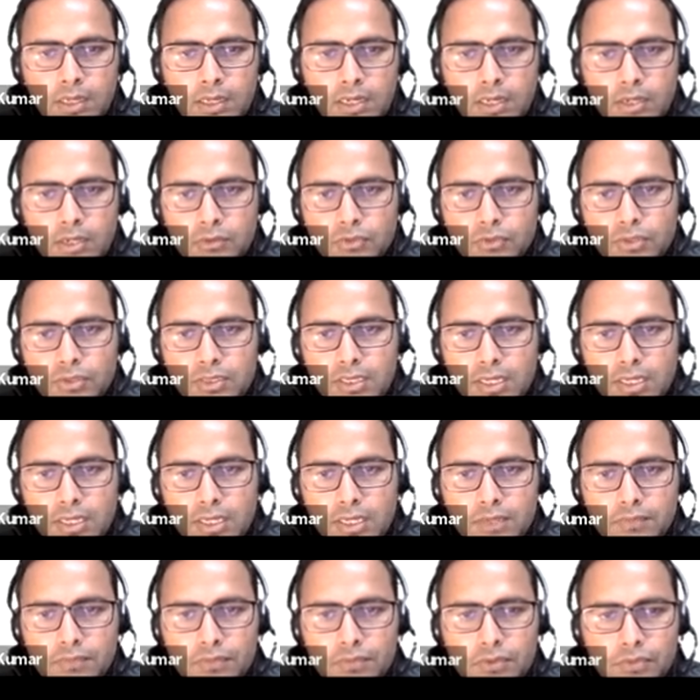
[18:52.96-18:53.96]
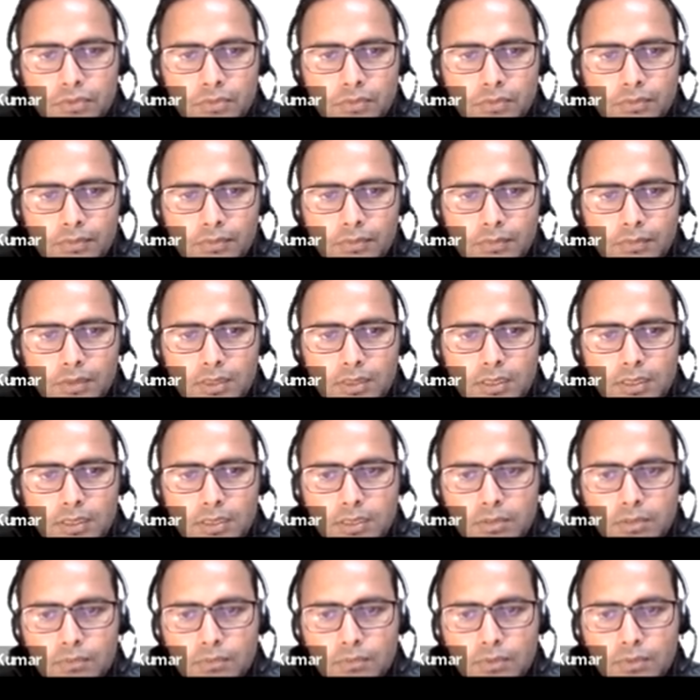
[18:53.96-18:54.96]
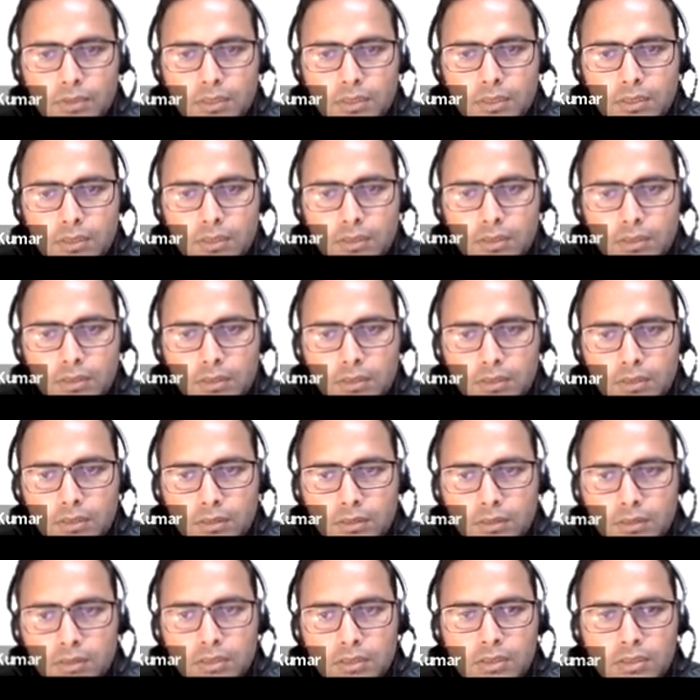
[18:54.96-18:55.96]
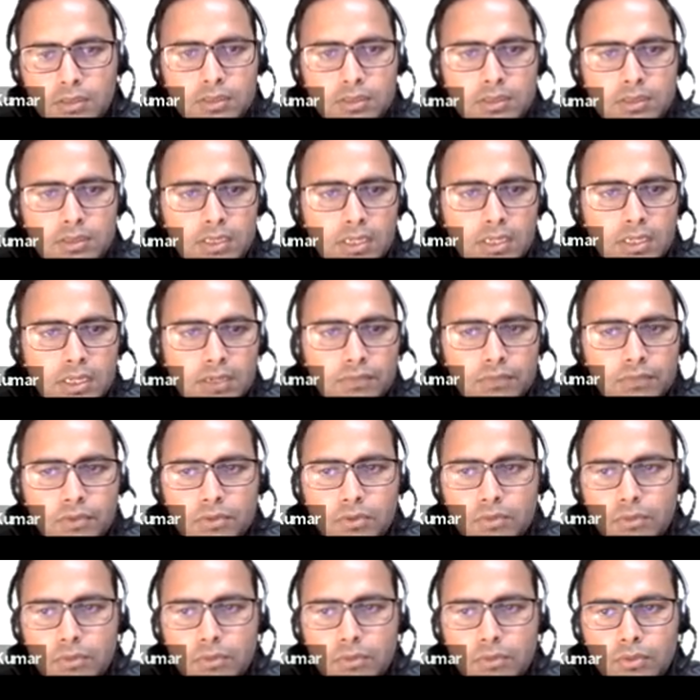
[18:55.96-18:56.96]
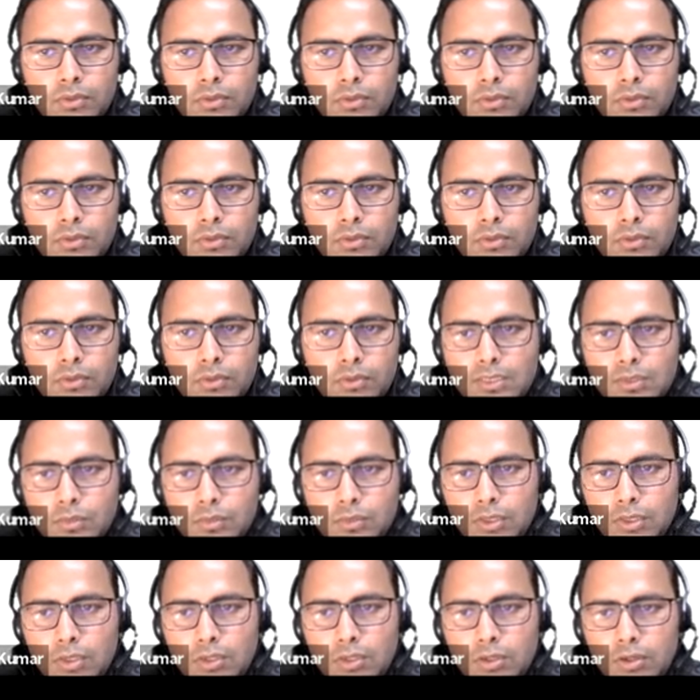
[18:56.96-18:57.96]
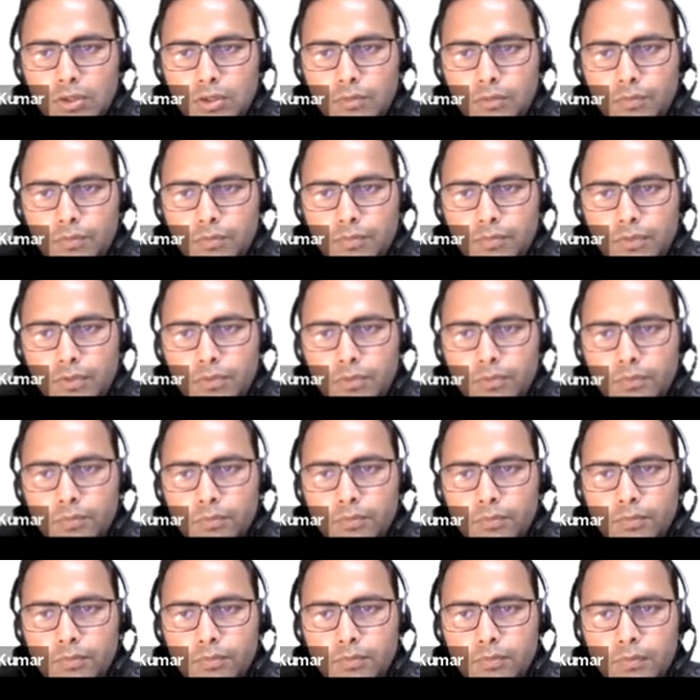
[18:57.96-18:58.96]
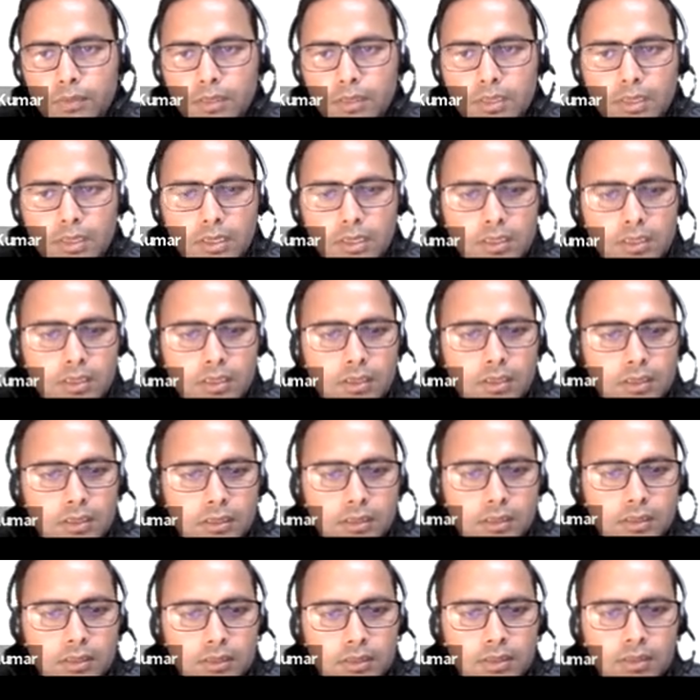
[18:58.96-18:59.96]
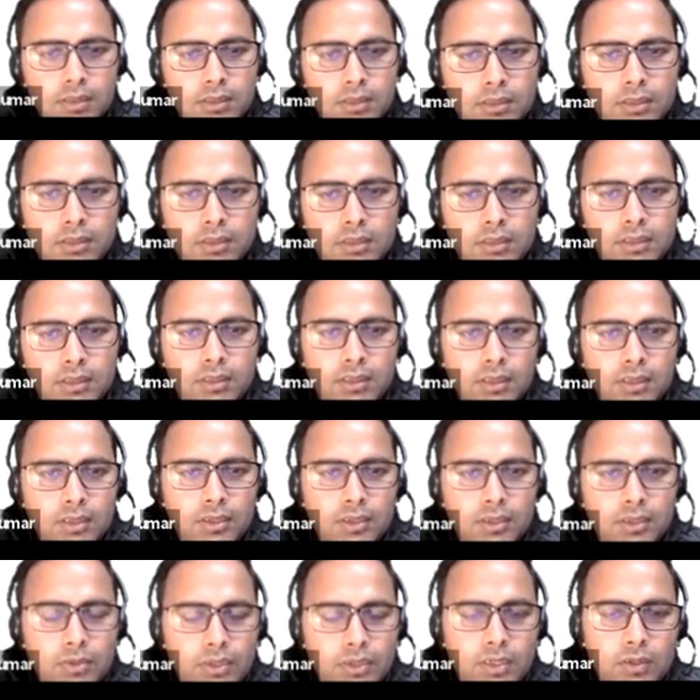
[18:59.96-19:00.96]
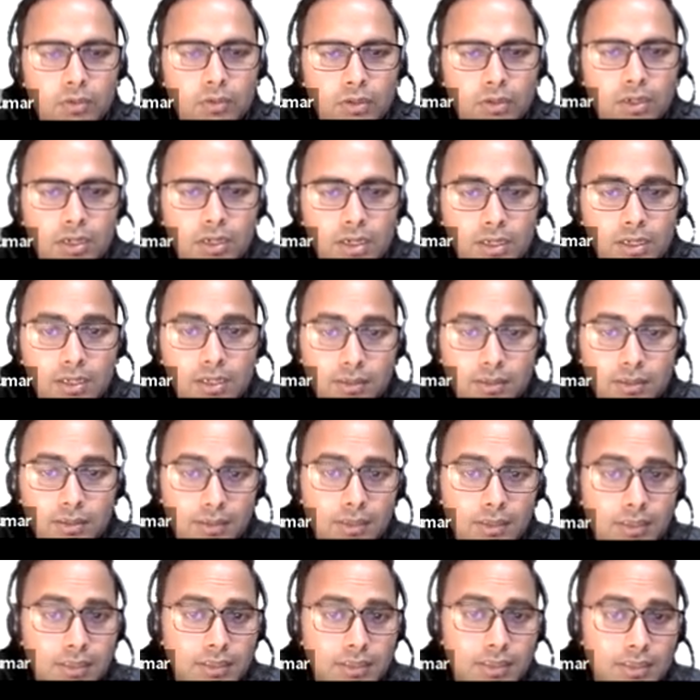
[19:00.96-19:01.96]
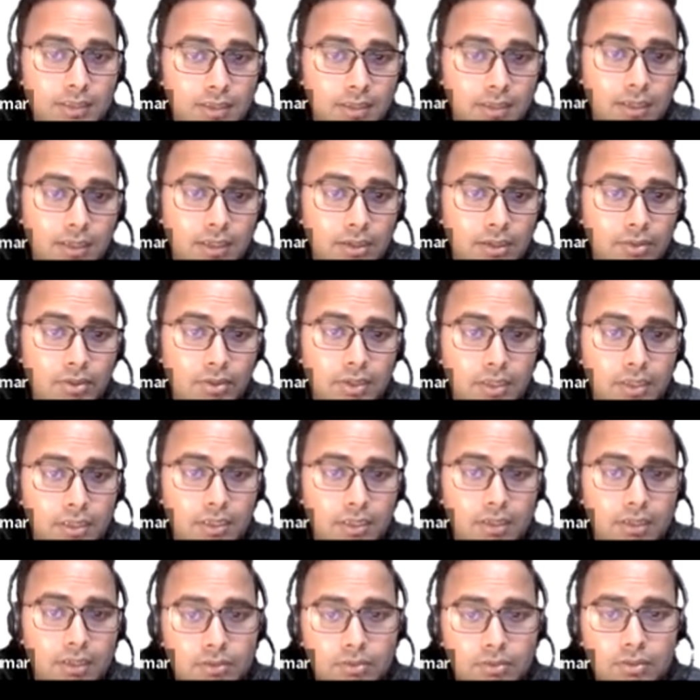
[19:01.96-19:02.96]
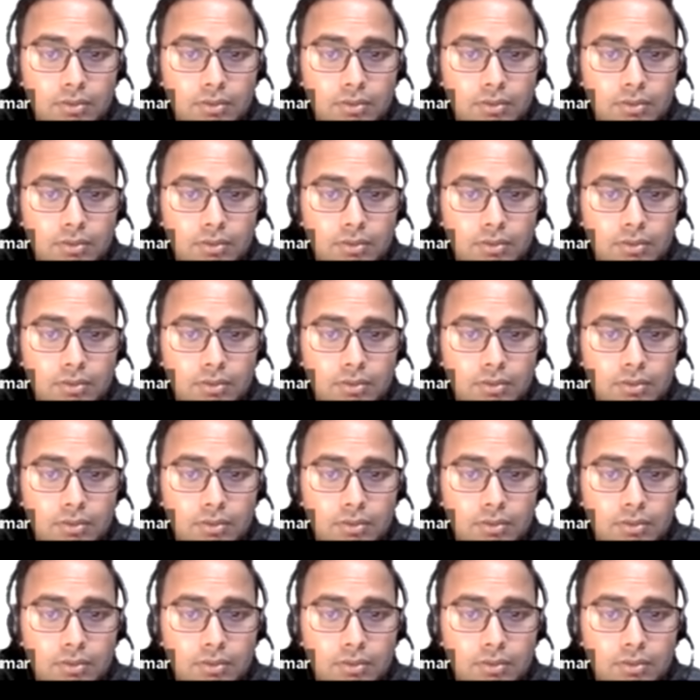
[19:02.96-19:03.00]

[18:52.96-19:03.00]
Now side view, this is what? Side view, and this is what? Top view, right? Okay, now car, there is a car, okay, here. So